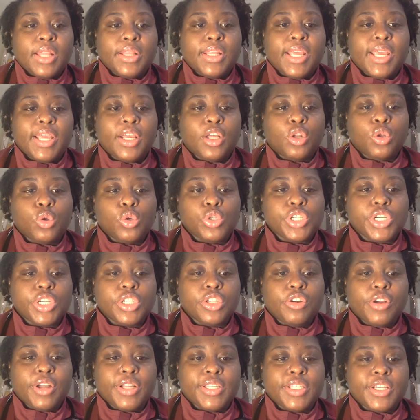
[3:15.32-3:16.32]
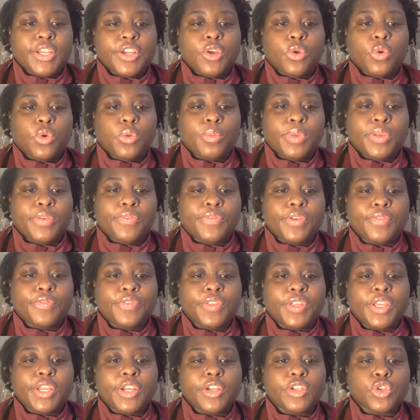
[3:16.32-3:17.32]
The inclusion criteria will be
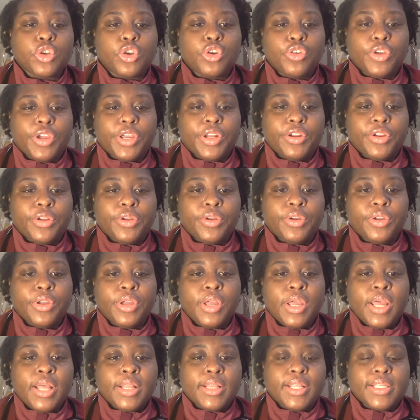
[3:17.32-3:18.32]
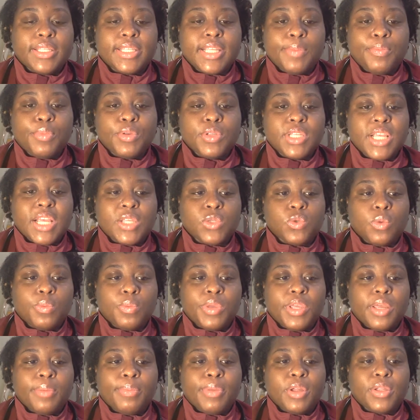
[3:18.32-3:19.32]
50 years or greater. The sample size will
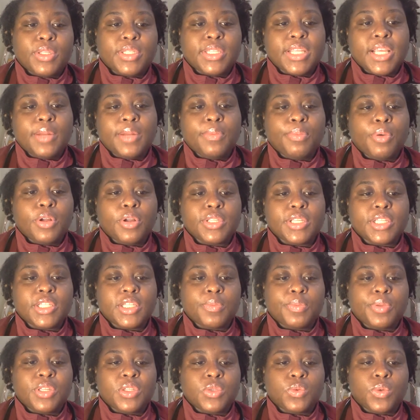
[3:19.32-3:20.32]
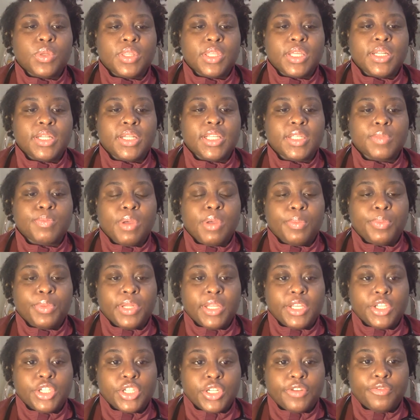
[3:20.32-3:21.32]
be about 10 participants within this
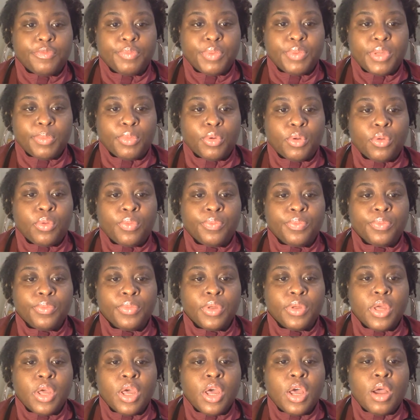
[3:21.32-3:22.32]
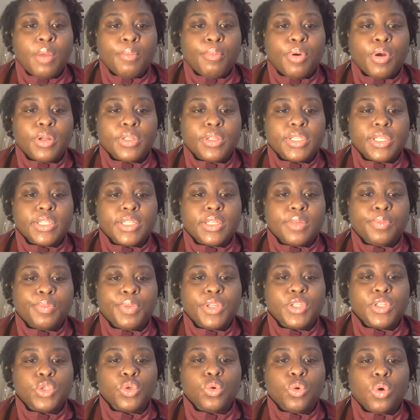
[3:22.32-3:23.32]
population of people.
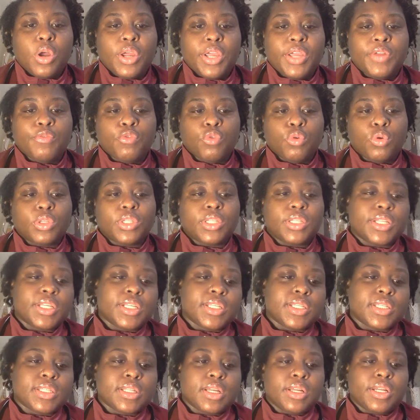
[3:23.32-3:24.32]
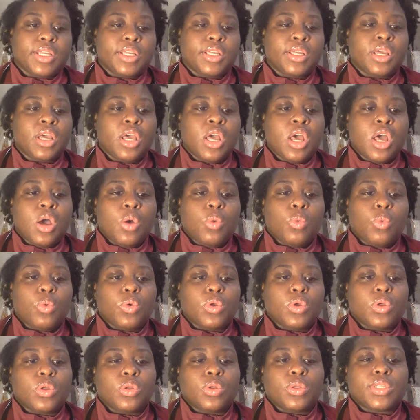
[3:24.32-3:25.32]
Participants who are enrolled in this study
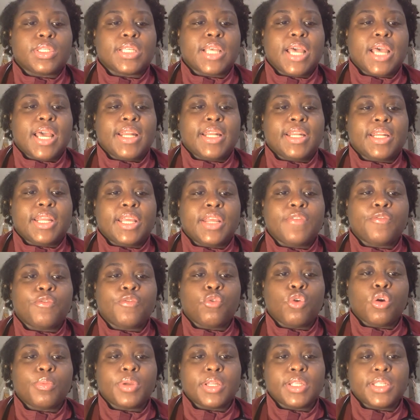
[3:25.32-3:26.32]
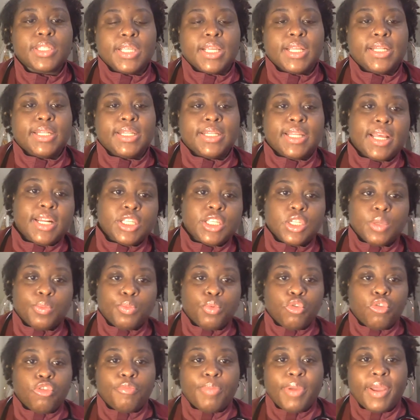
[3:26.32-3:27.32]
will sign an informed consent that is
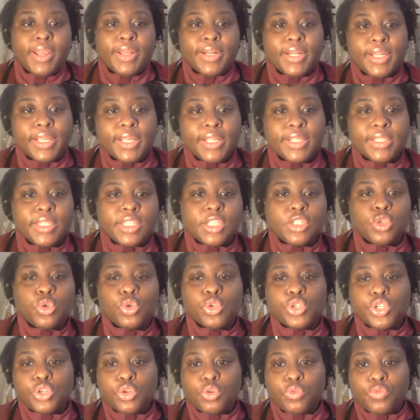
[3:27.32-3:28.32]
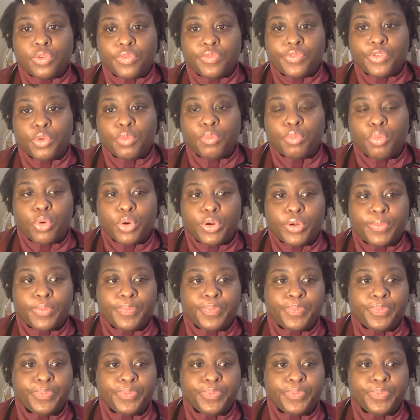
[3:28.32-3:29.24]
approved by an institutional review board.